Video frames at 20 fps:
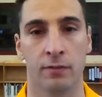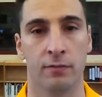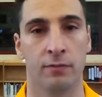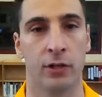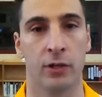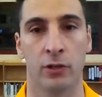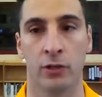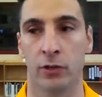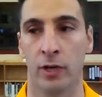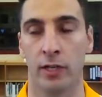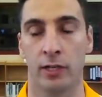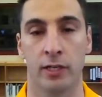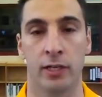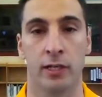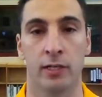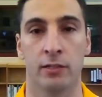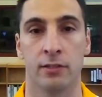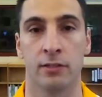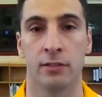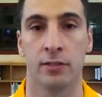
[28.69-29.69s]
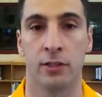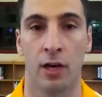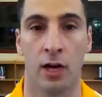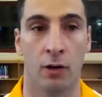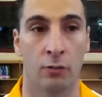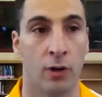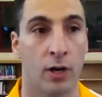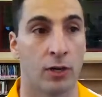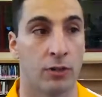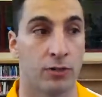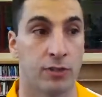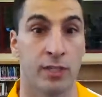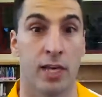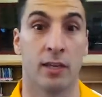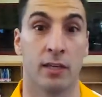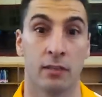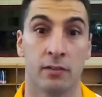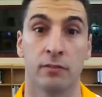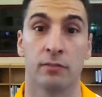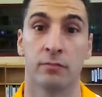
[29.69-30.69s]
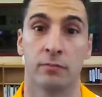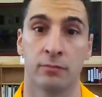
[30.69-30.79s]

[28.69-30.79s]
Very great kid Rutgers is getting.